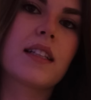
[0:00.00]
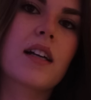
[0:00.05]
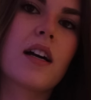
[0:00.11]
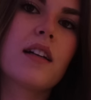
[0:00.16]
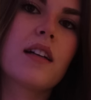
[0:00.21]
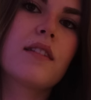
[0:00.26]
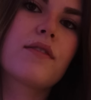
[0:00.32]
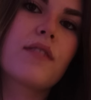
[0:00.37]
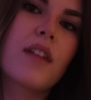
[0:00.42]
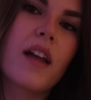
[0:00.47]
it kind
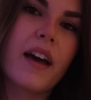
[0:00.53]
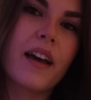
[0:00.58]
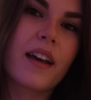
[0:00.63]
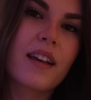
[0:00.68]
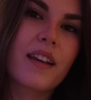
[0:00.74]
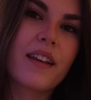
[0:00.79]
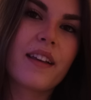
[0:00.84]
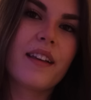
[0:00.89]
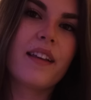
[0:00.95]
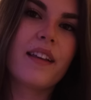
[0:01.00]
of
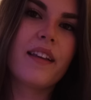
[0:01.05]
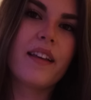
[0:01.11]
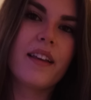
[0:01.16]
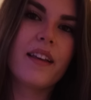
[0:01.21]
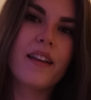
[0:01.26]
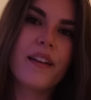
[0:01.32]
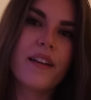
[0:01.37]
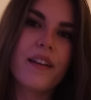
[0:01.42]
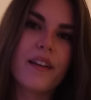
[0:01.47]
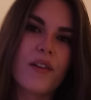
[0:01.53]
like
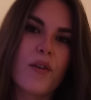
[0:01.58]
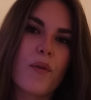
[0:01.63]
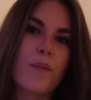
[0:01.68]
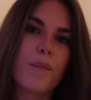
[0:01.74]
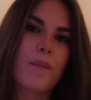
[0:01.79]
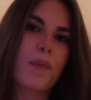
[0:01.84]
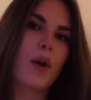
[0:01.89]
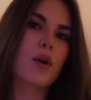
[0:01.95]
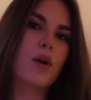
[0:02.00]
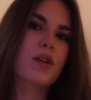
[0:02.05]

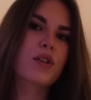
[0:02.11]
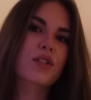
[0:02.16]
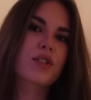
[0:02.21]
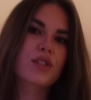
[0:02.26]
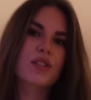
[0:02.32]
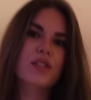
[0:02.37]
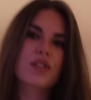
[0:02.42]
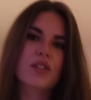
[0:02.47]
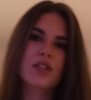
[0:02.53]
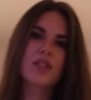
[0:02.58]

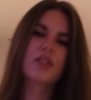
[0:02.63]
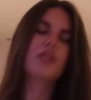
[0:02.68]
blocks